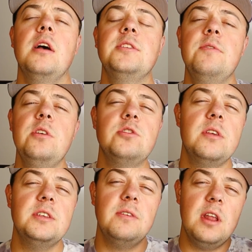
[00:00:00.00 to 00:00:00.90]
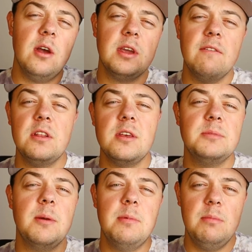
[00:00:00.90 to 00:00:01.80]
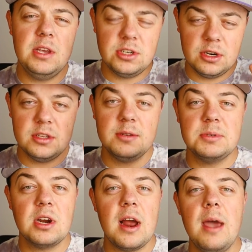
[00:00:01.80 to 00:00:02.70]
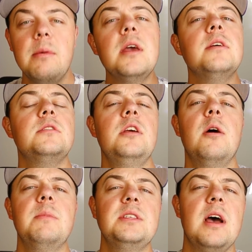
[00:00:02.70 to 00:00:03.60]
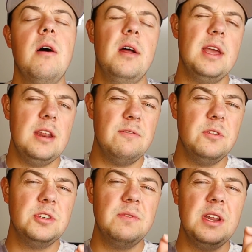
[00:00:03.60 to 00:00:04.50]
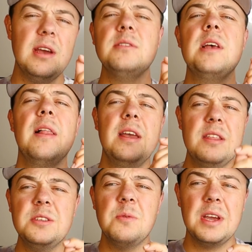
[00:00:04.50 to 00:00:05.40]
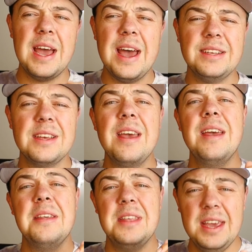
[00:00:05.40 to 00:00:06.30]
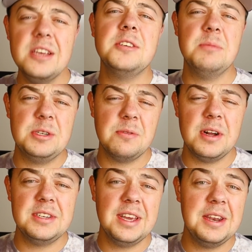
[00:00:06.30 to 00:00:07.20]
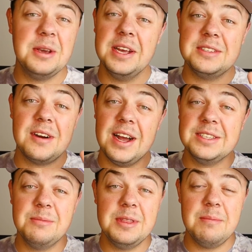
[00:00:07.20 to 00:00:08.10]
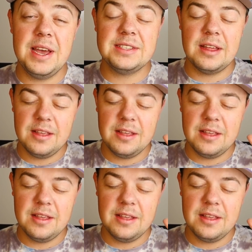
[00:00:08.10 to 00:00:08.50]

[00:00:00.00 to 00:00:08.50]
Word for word: Also, if you enjoyed this video, give it a thumbs up and be sure to subscribe so you don't miss out on any future videos like this one, guys. Thank you so much for watching again. You guys are awesome and the best.